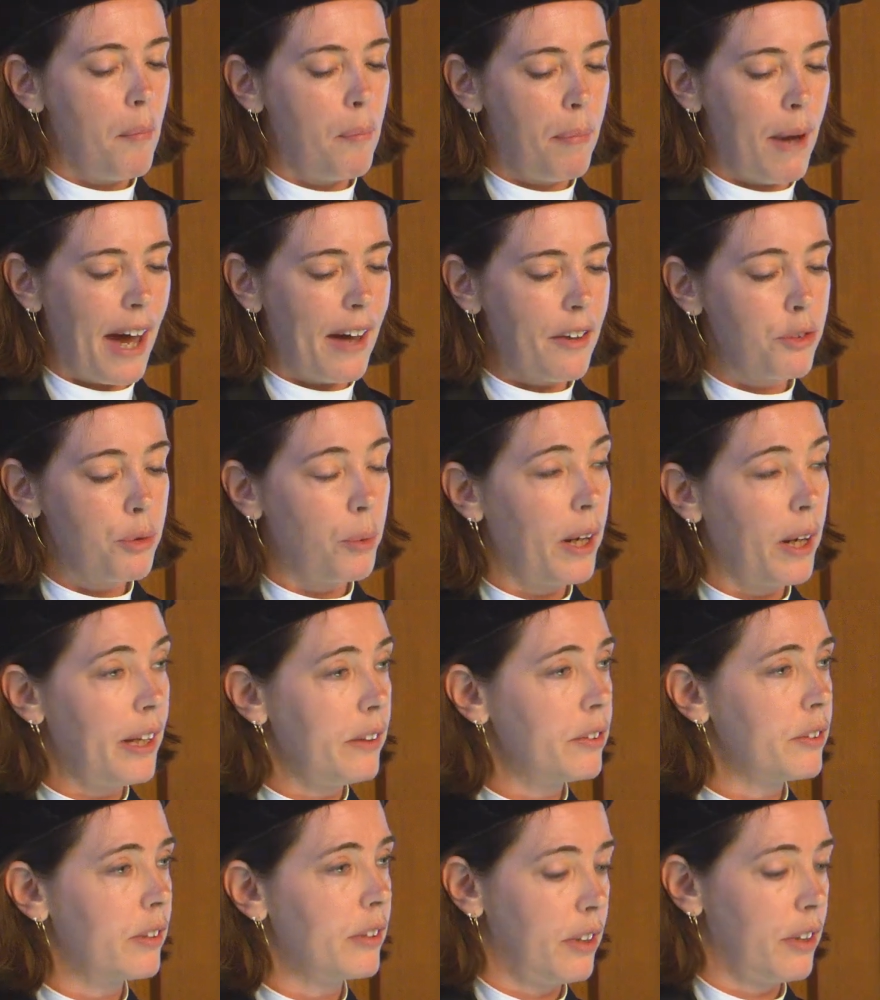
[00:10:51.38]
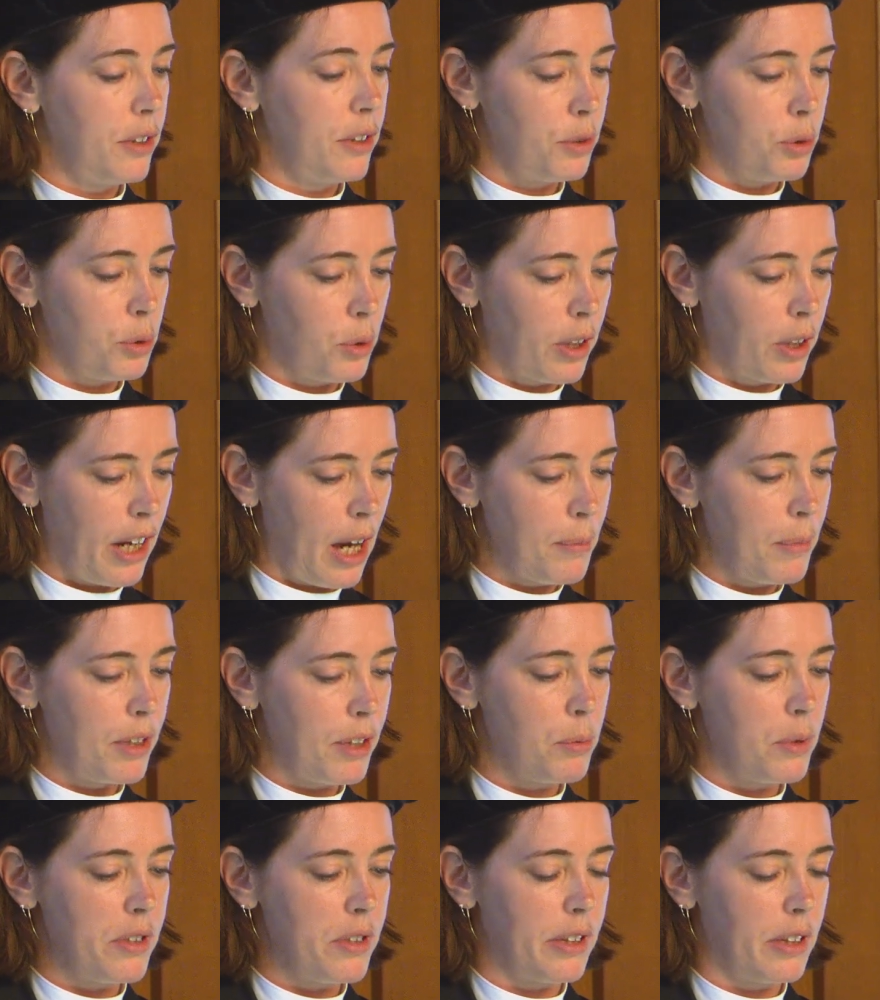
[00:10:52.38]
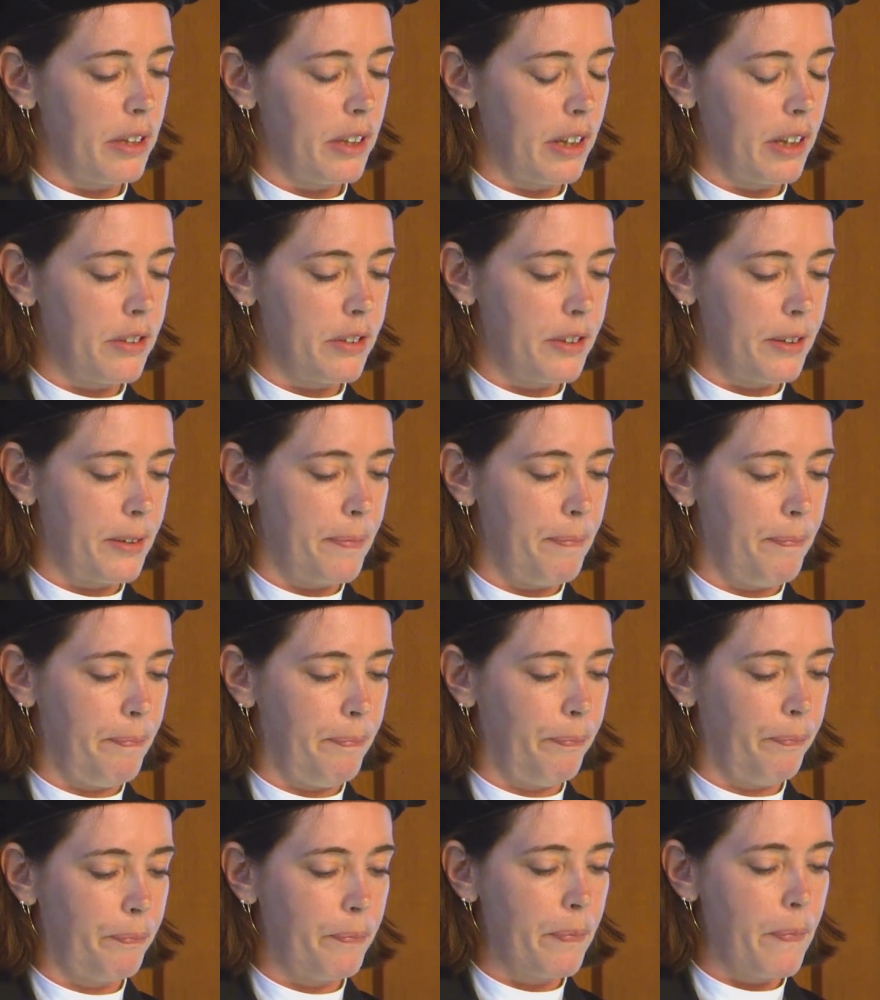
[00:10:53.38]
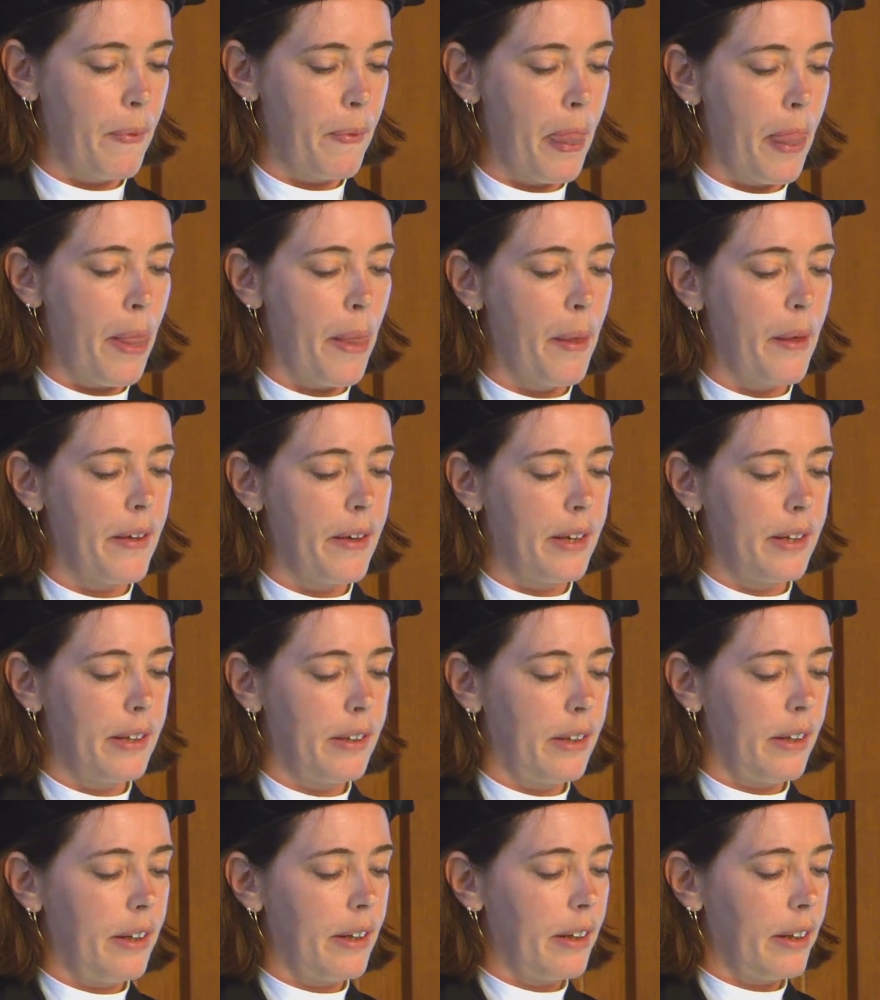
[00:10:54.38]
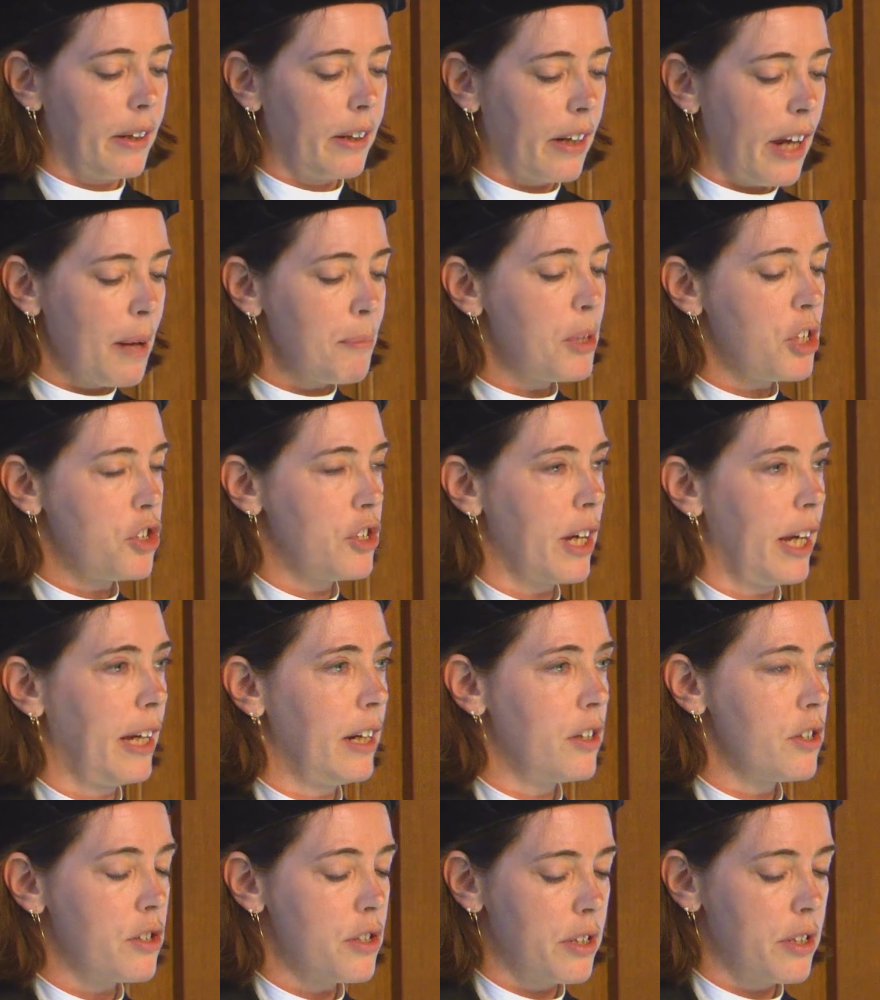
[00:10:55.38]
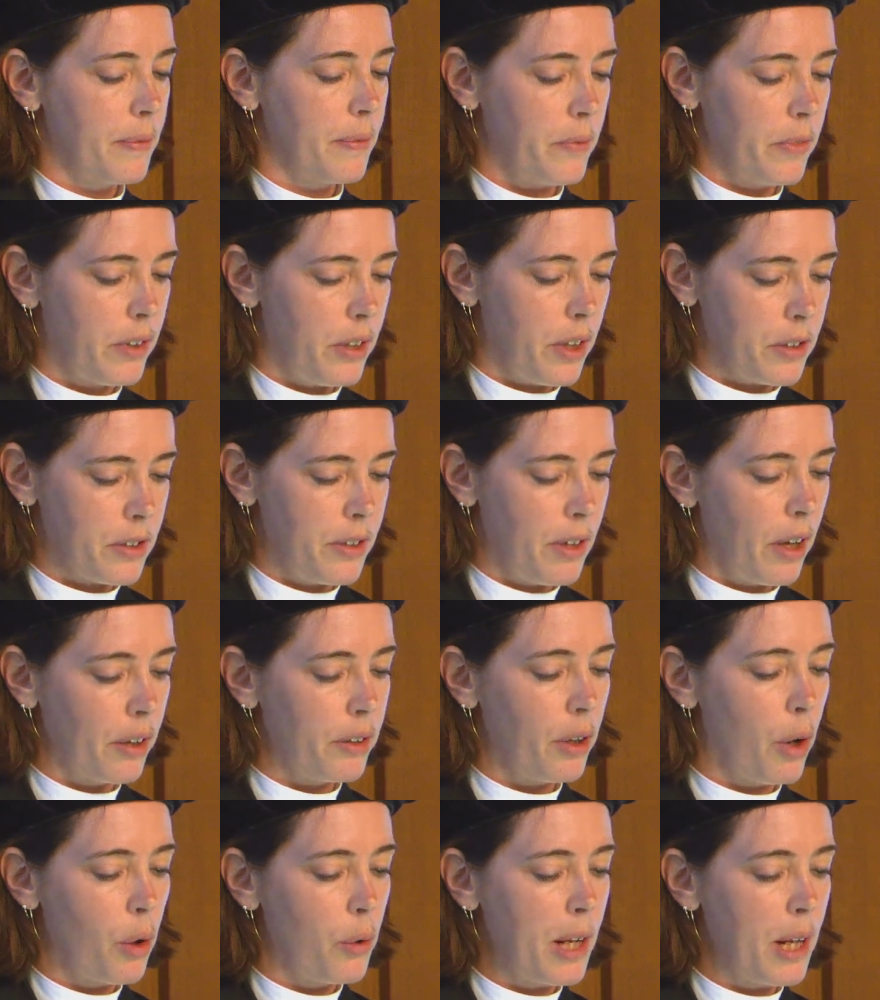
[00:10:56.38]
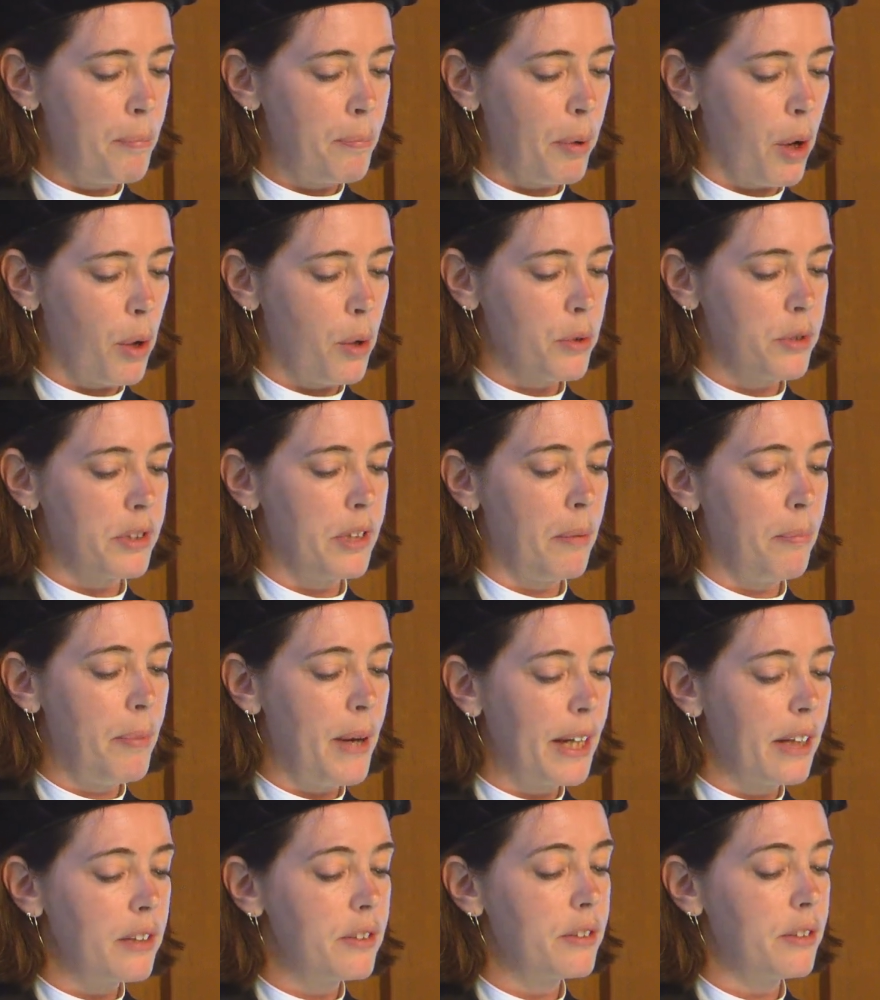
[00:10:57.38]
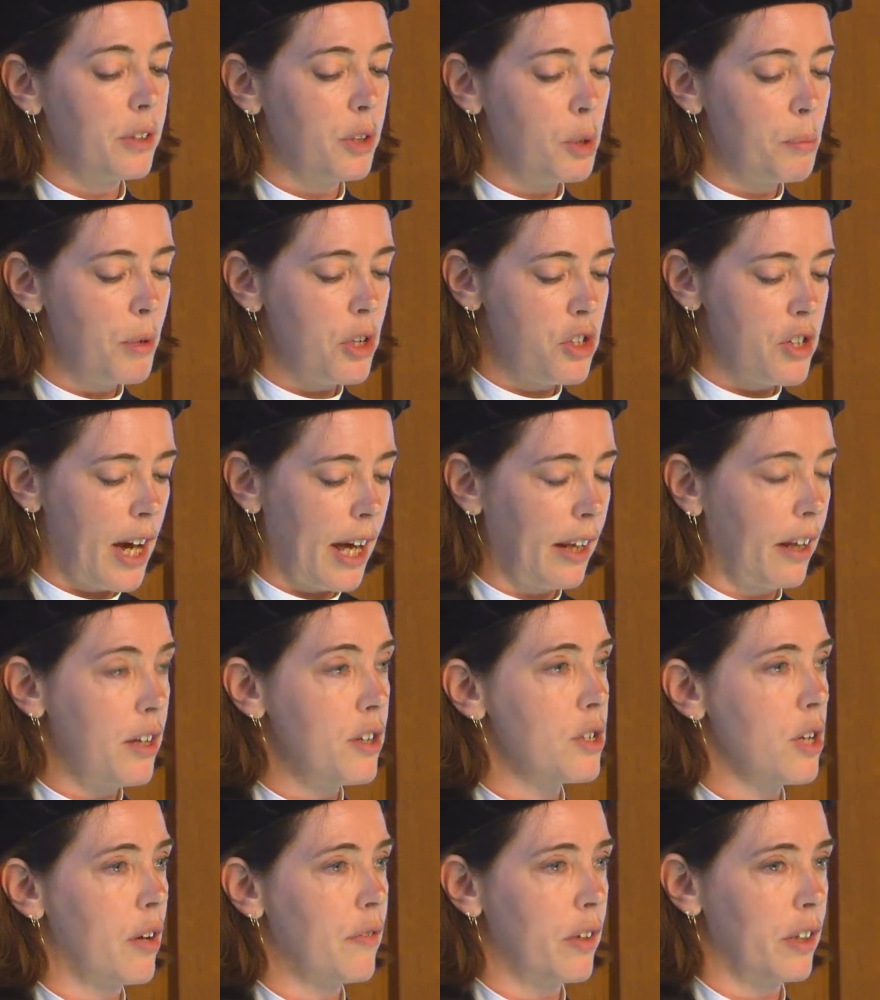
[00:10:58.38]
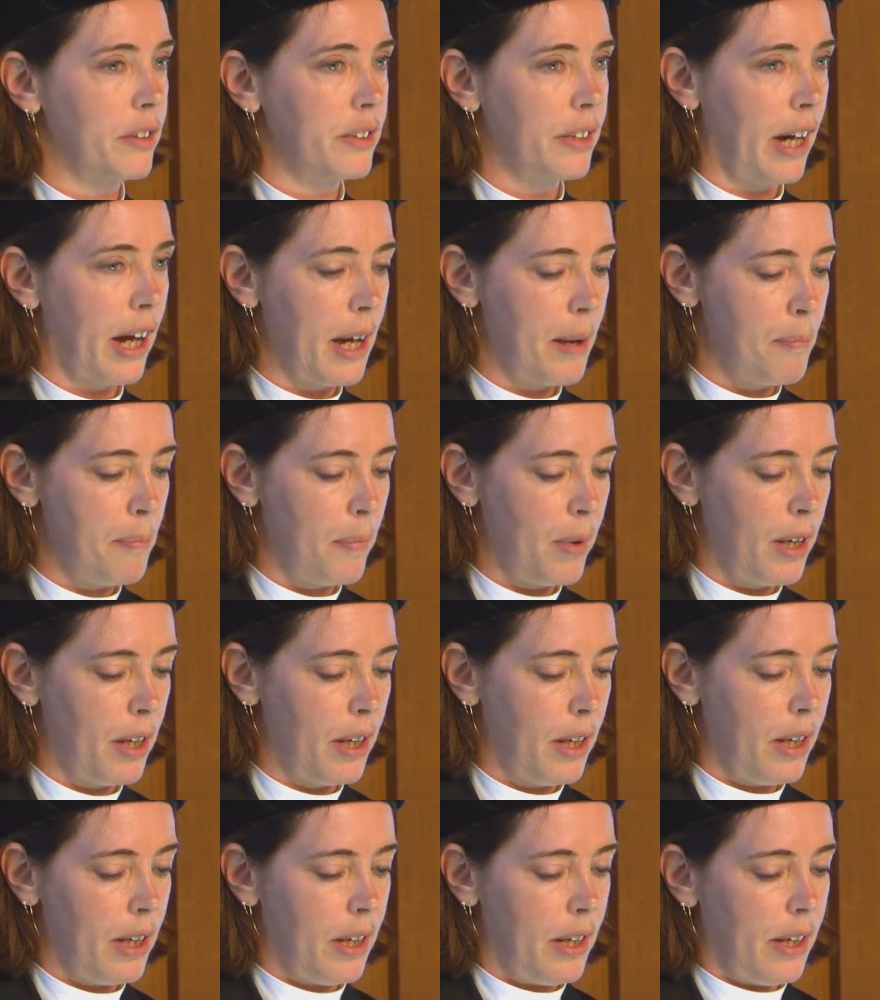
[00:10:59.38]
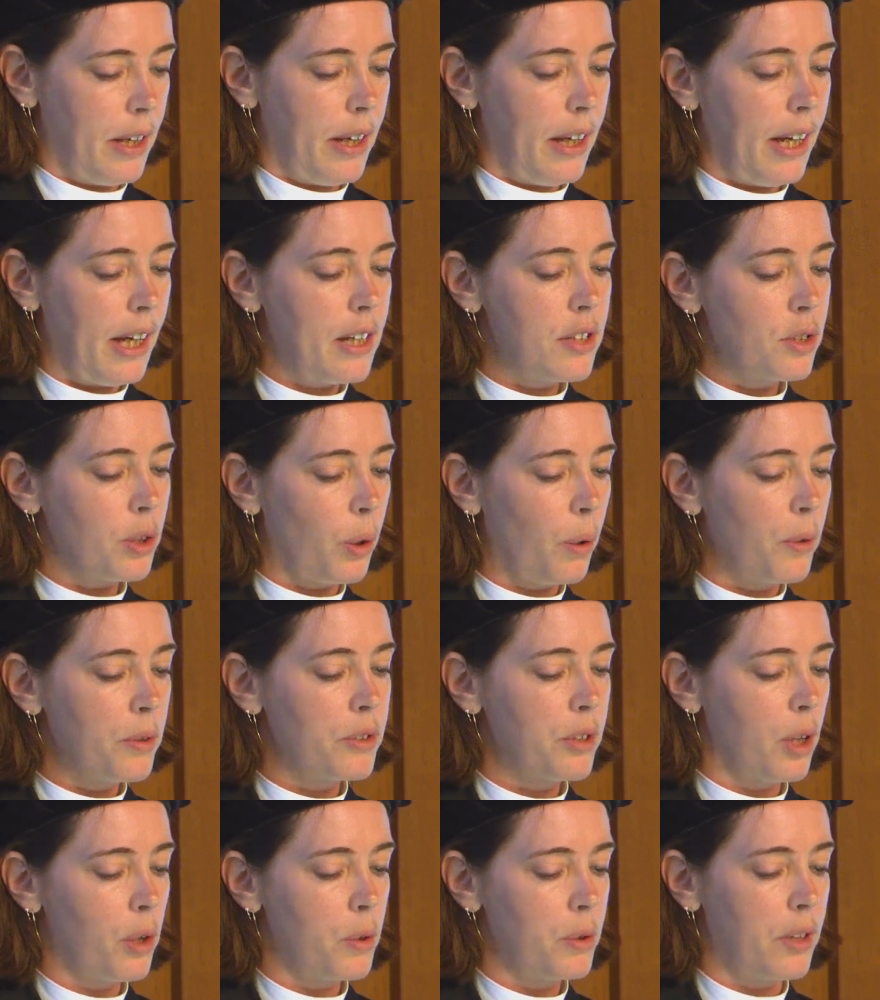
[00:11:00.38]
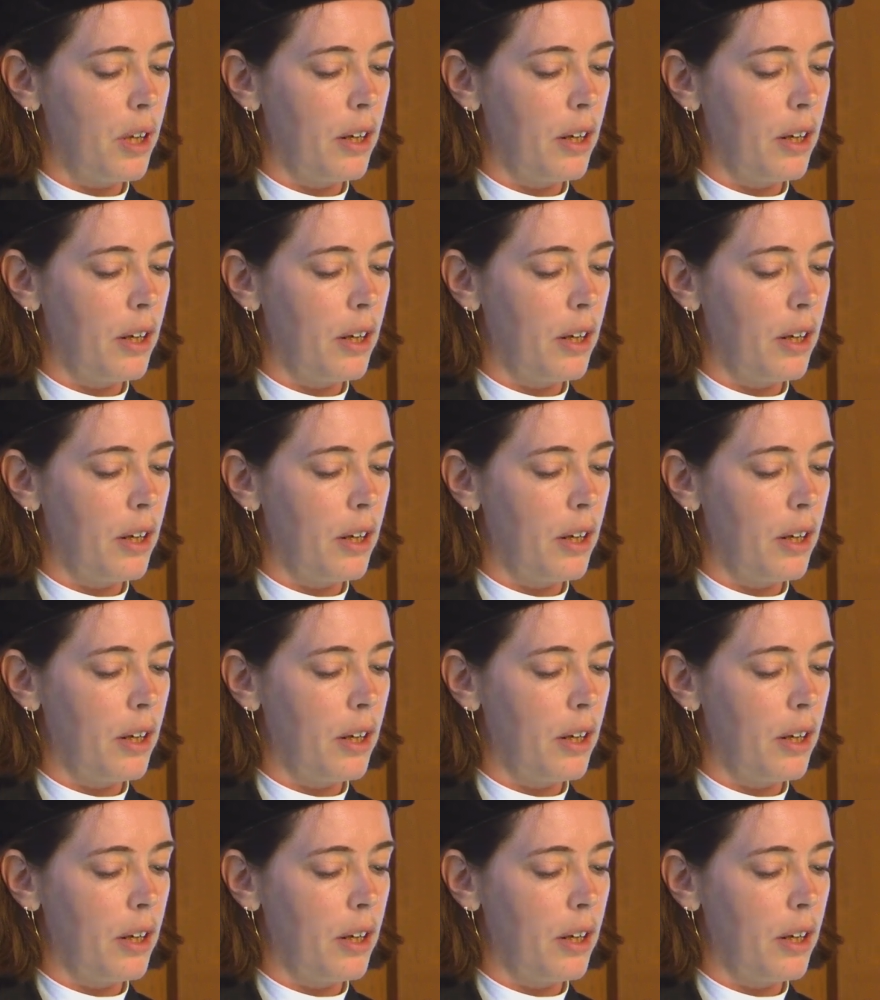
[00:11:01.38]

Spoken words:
Pathways to climate resilience. Climate change does not only pose the biggest human challenge of our time, it is also the